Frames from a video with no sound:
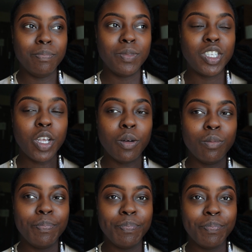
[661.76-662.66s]
So
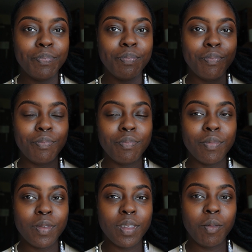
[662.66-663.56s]

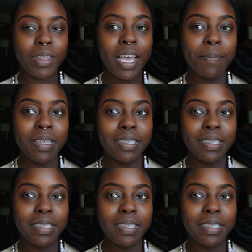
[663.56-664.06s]
with that being